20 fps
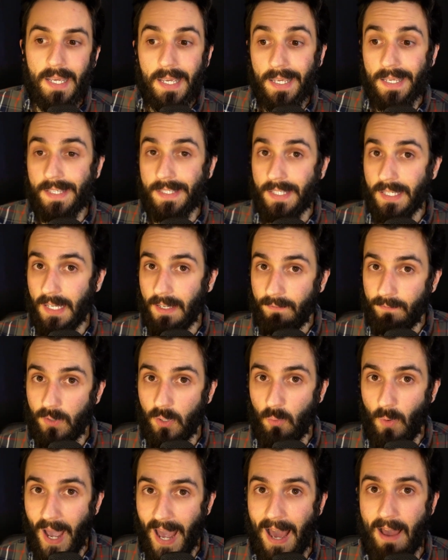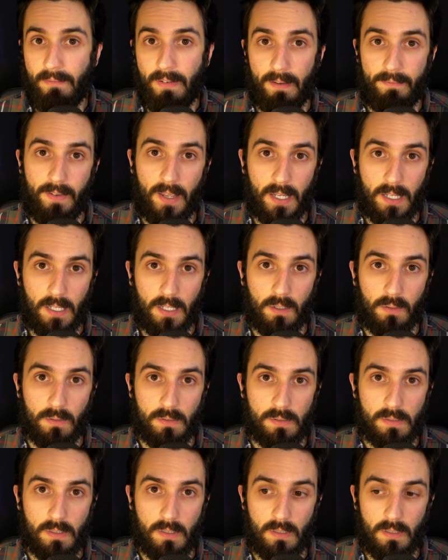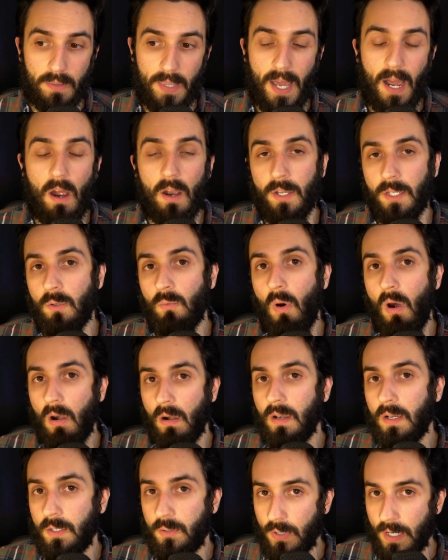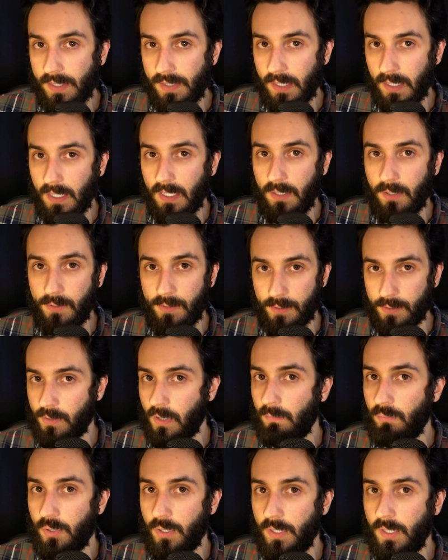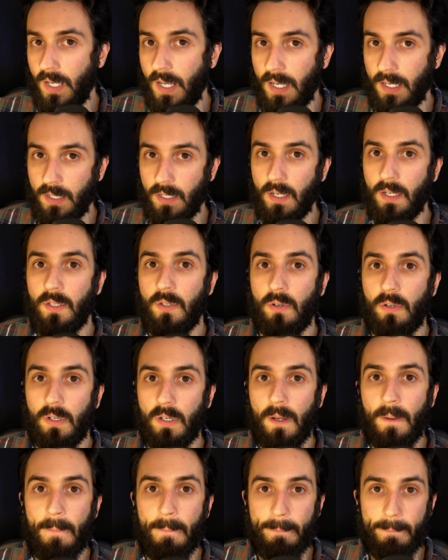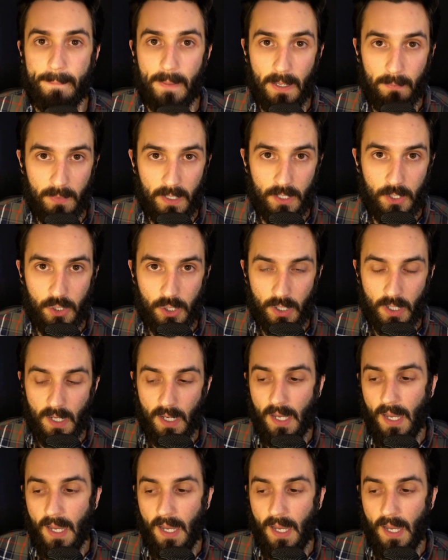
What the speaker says: is if you have FAQs that you aren't addressing in your description and your image,